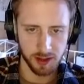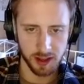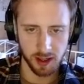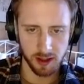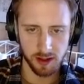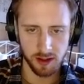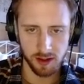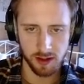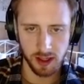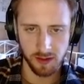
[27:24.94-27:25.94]
there.
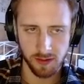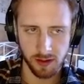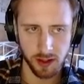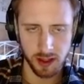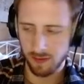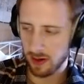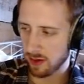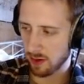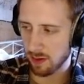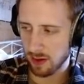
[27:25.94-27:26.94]
Even though he's around
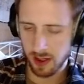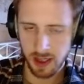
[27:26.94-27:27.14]
the corner, he's